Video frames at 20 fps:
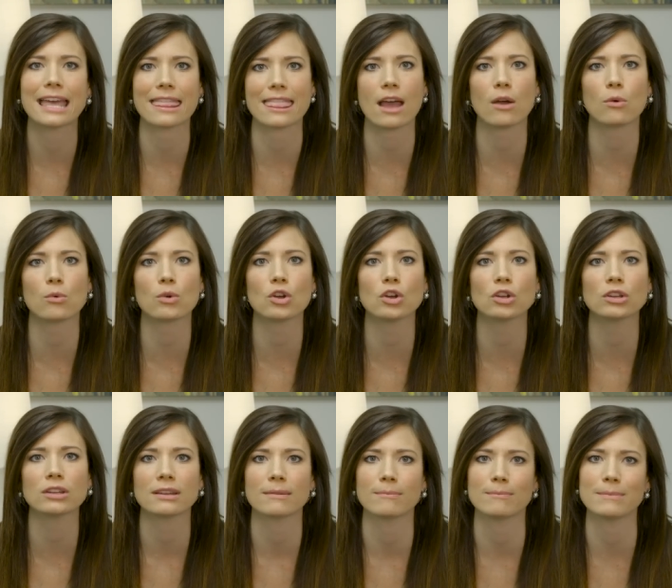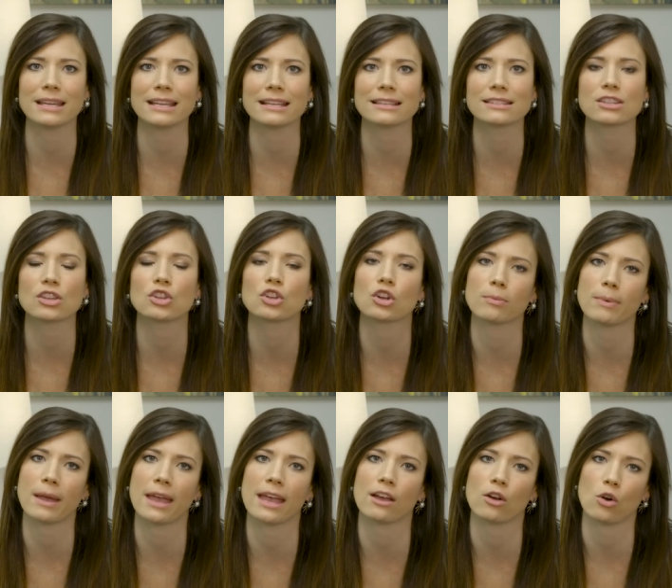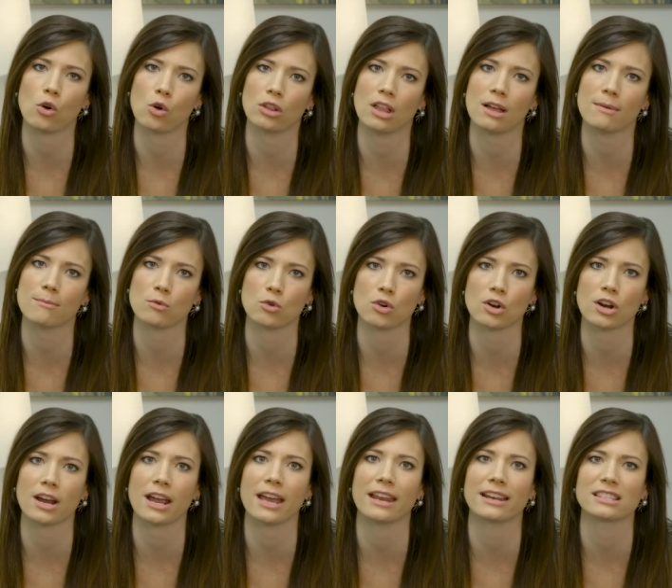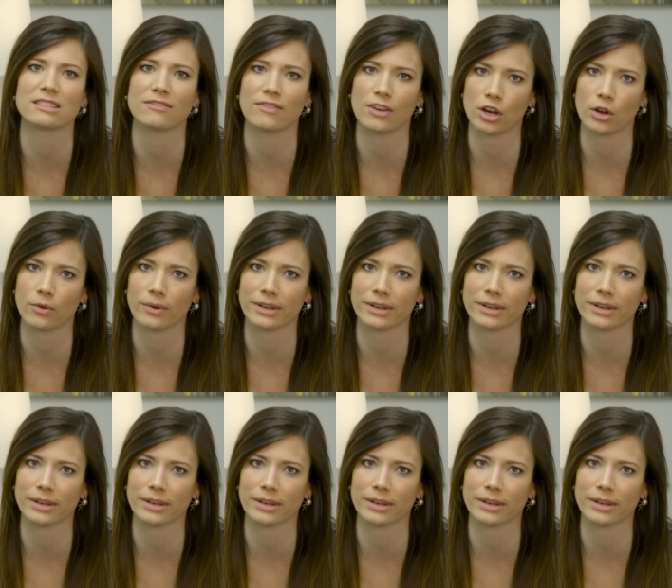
in that world means you're paying a whole lot more and it's very